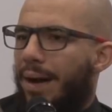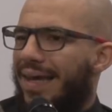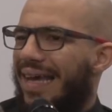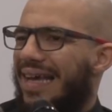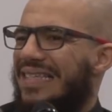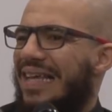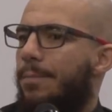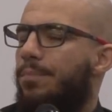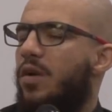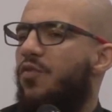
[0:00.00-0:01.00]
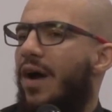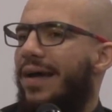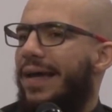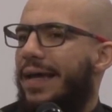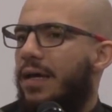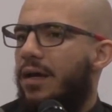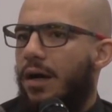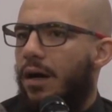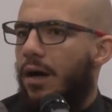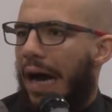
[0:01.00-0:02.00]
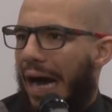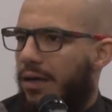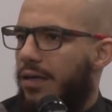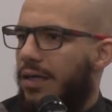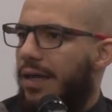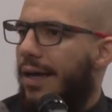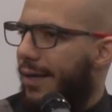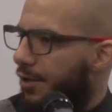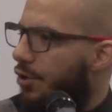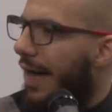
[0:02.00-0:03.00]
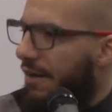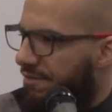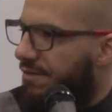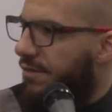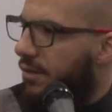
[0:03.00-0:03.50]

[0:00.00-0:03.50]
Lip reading: By exemplifying Aqeedah in your life.